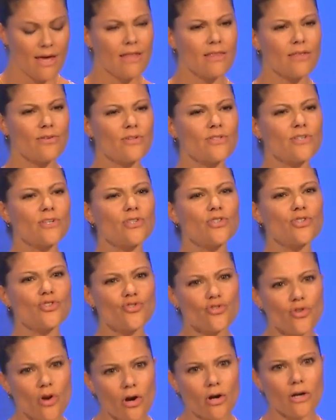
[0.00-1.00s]
there is a
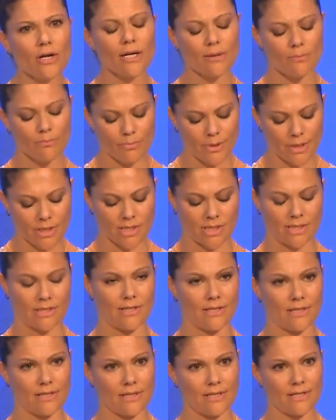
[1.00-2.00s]
strong
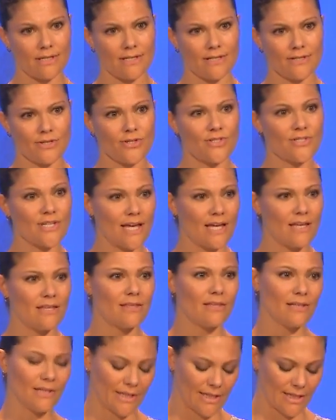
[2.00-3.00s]
ambition to take
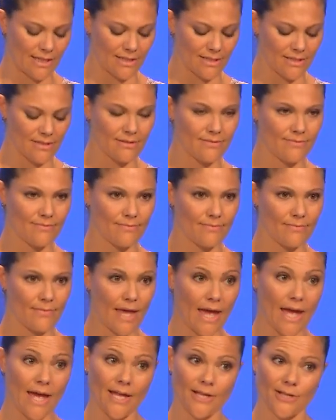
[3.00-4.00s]
the lead
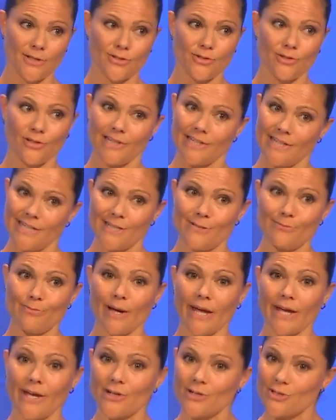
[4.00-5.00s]
and to lead
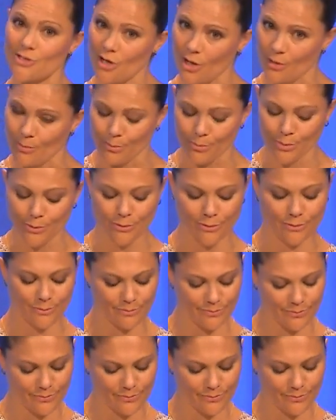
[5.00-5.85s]
by example.